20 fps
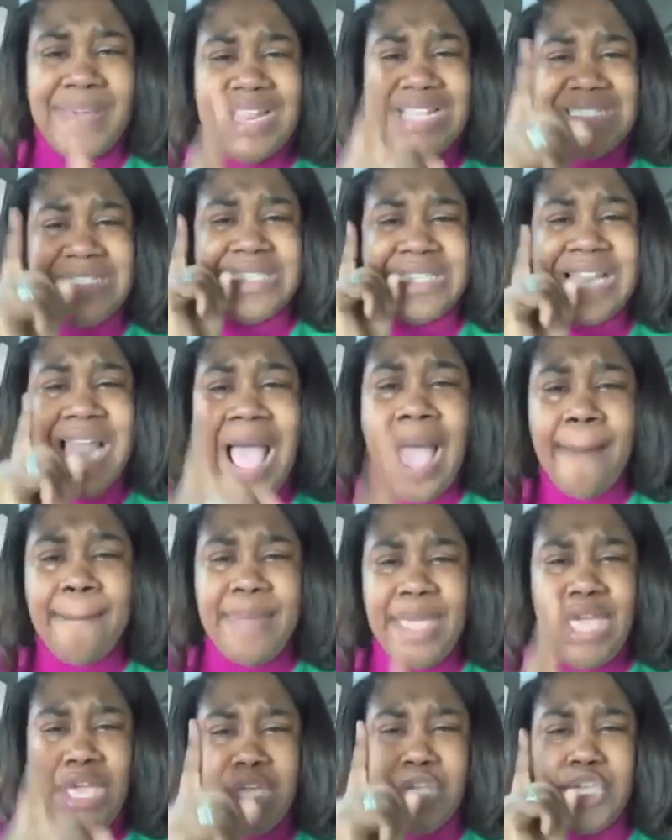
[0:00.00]
It is not
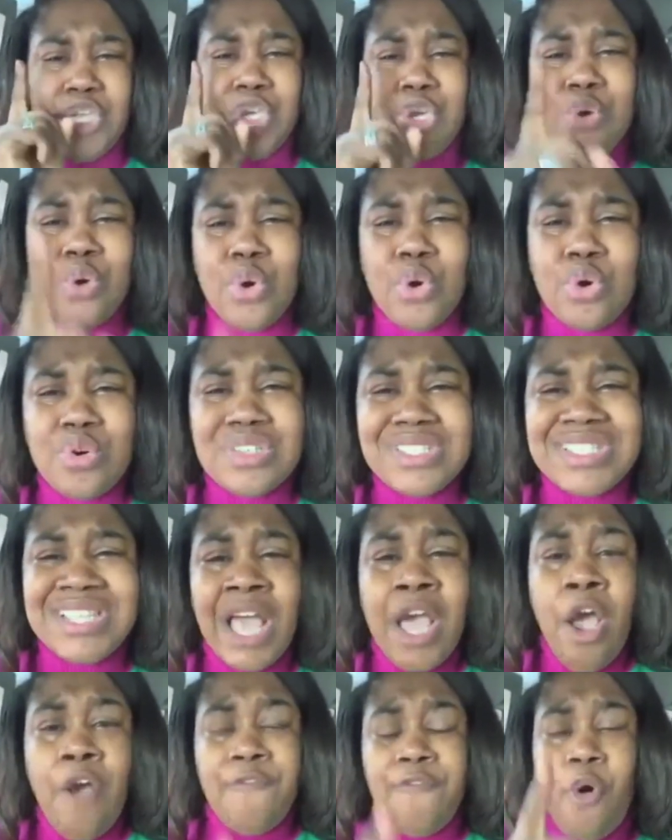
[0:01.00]
being used
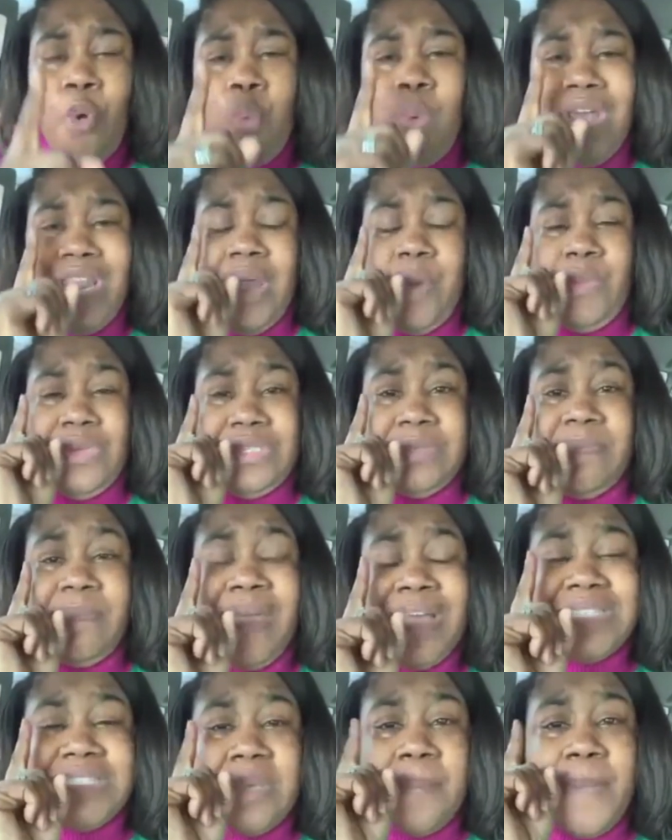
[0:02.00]
for what it was
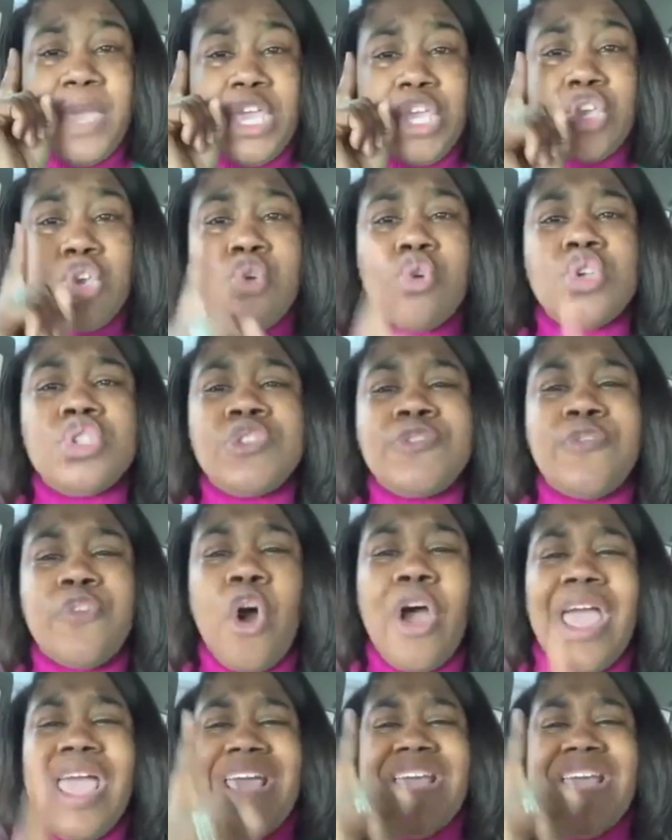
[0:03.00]
meant to be used for.